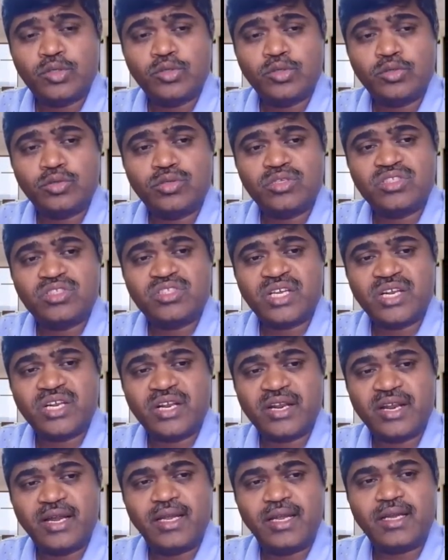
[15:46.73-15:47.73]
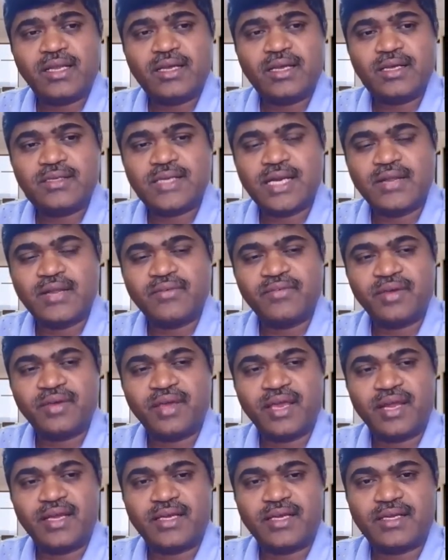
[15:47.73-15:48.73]
to generate
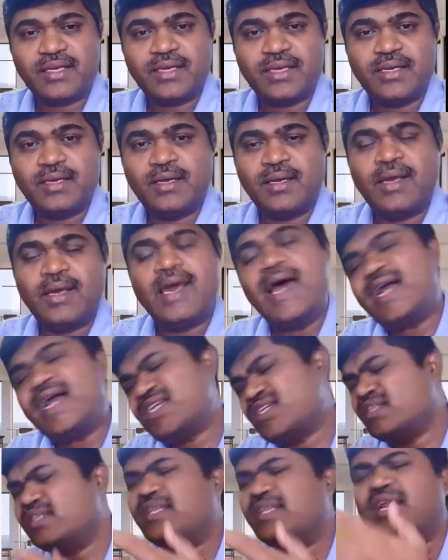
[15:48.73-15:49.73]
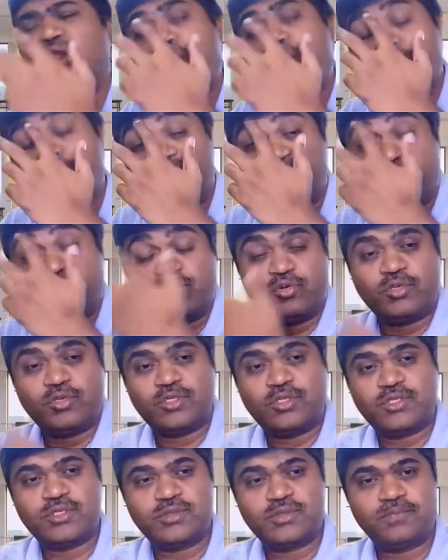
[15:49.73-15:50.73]
certificate. Actually, there are a lot of
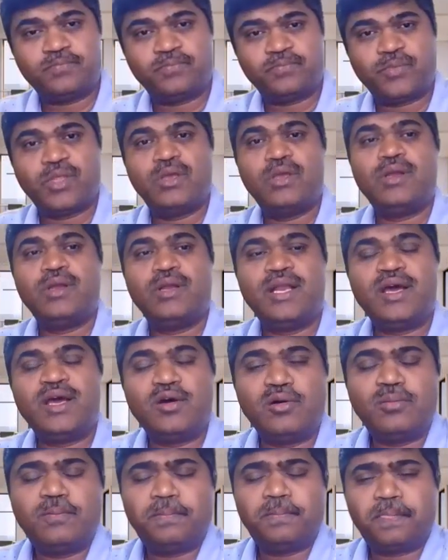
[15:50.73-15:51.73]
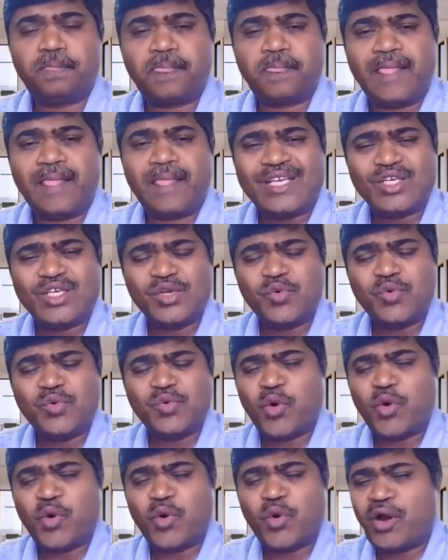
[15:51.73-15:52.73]
tools. Now,
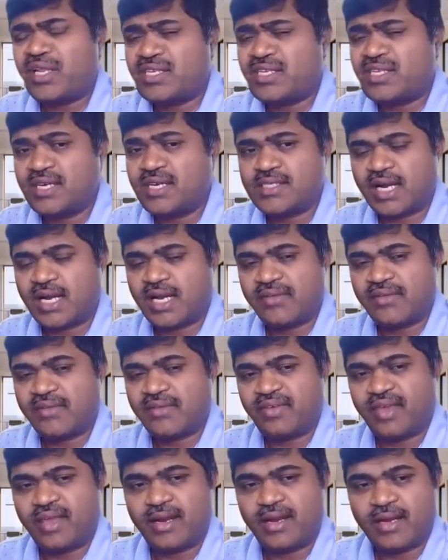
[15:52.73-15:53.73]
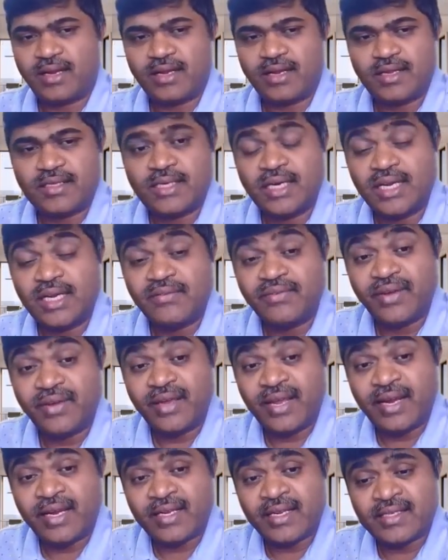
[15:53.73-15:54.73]
actually, what is a certificate?
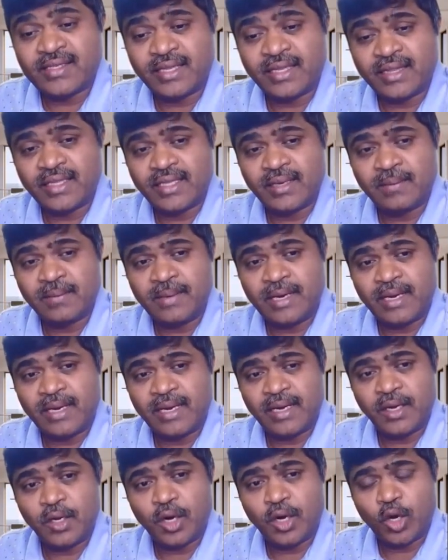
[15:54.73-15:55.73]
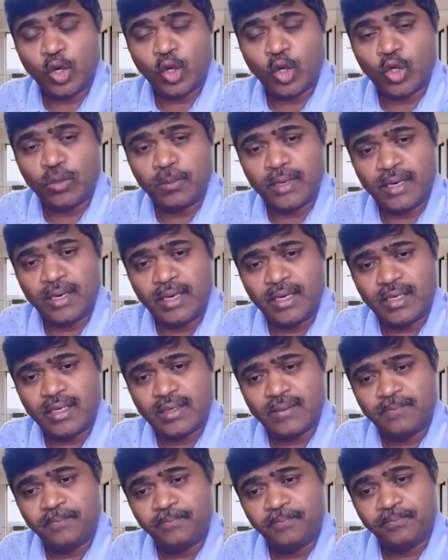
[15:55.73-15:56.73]
Certificate is nothing but a
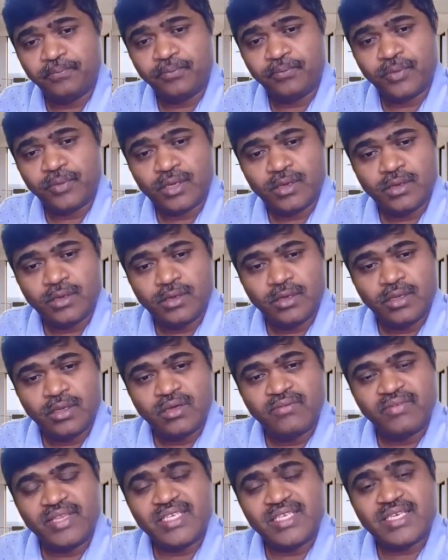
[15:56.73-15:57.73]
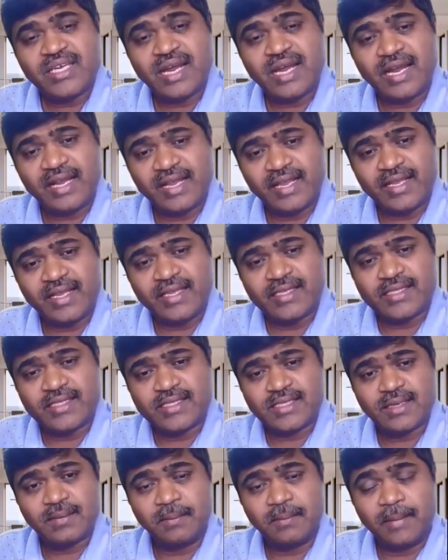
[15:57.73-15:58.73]
document which
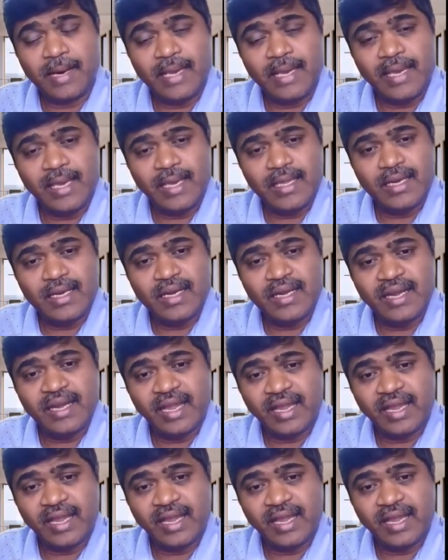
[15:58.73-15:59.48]
contains my